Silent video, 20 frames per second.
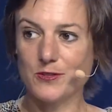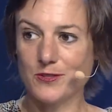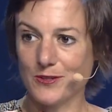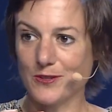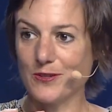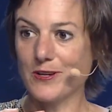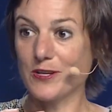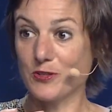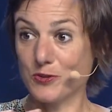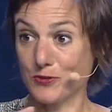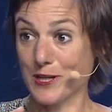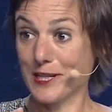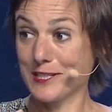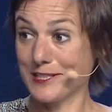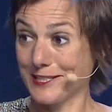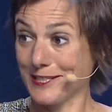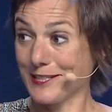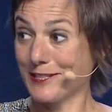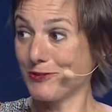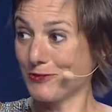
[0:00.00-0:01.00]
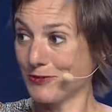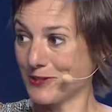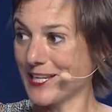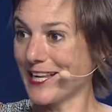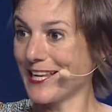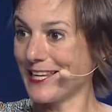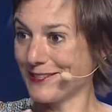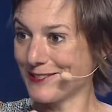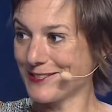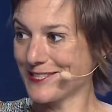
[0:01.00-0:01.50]
attracting new
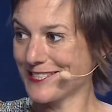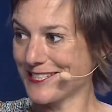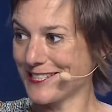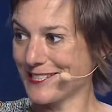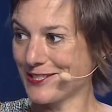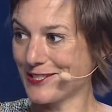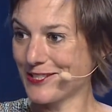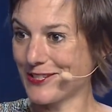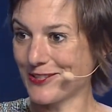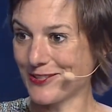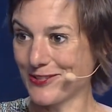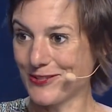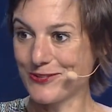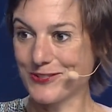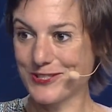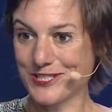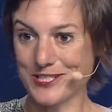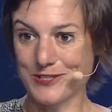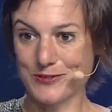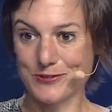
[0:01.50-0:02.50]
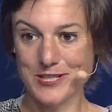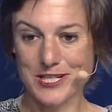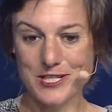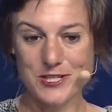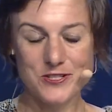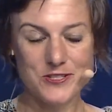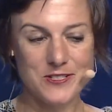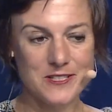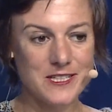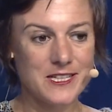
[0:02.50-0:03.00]
talents and young
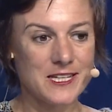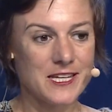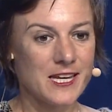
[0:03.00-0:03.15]
generation.